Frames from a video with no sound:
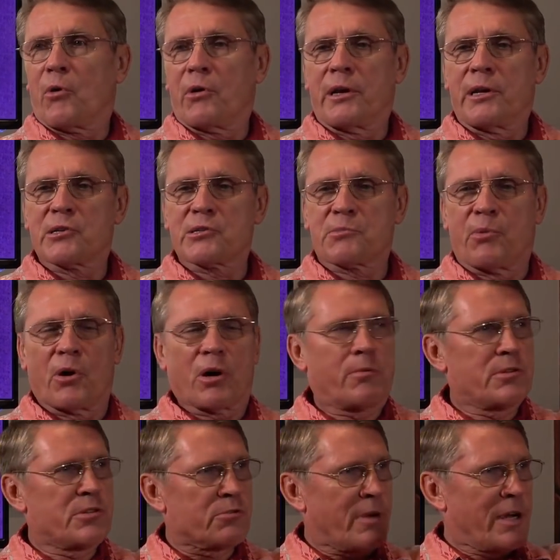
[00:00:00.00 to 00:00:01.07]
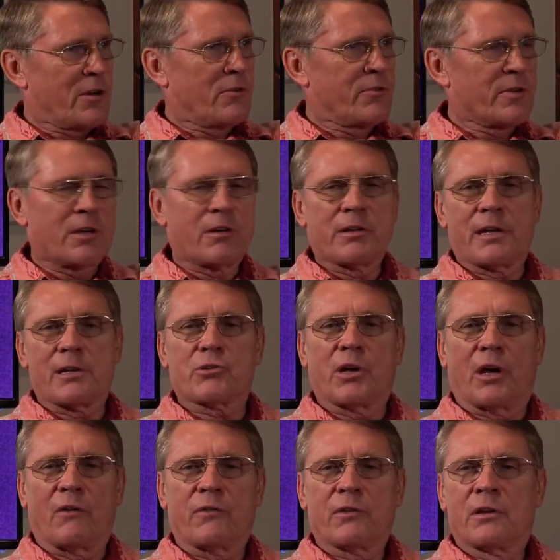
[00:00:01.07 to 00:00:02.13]
wrote in his book, which is right over there on that
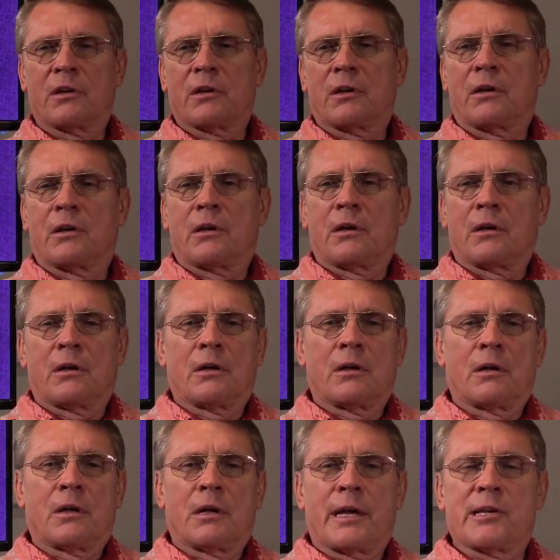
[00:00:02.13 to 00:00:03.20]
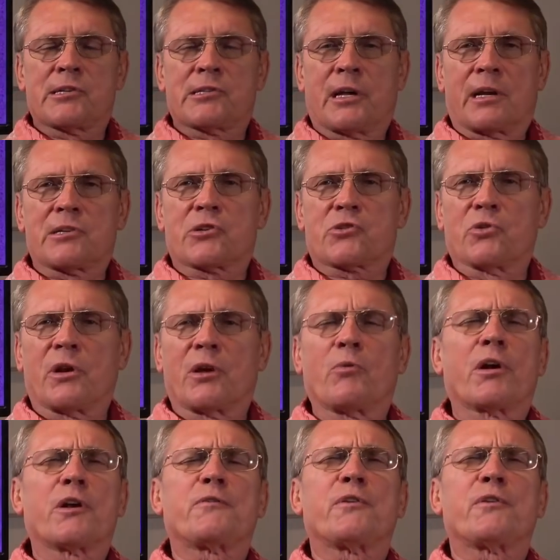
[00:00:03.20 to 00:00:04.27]
shelf, he said it's a truly
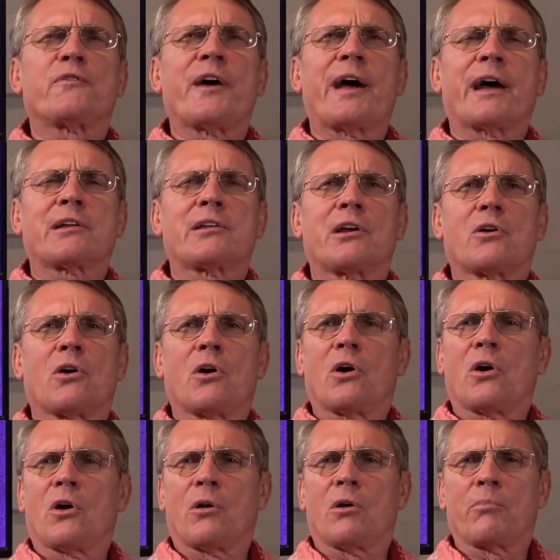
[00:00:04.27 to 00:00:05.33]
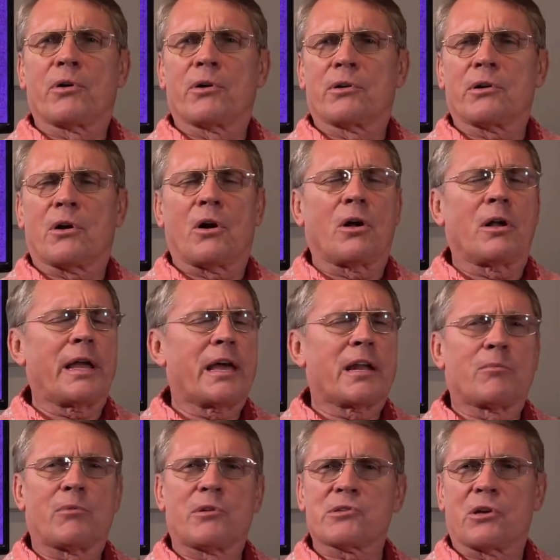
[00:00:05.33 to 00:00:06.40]
wonderful fact that all bird, all
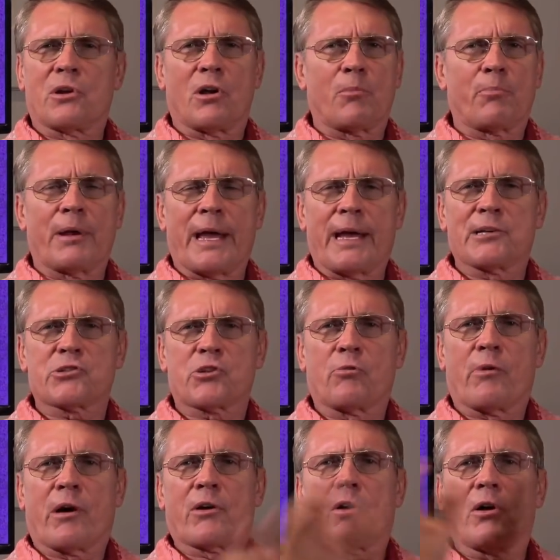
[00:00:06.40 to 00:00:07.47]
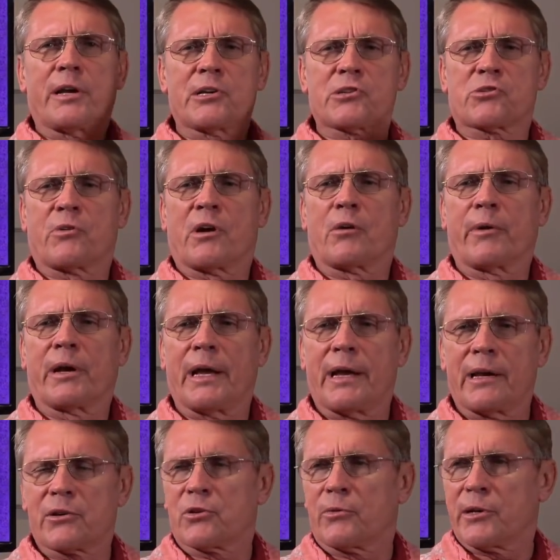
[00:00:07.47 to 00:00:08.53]
animals and all plants throughout all history are
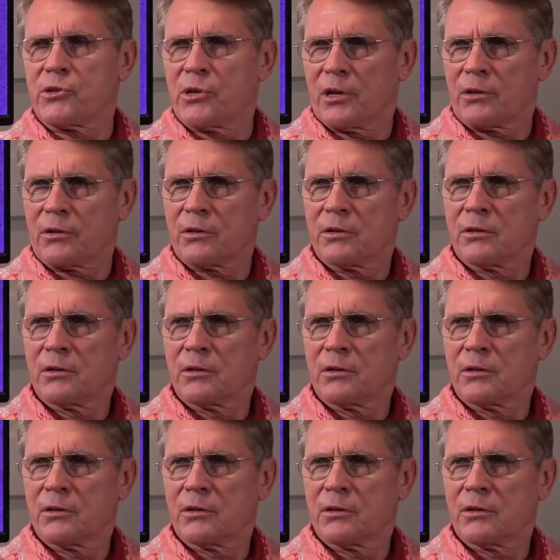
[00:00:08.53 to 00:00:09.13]
related to each other.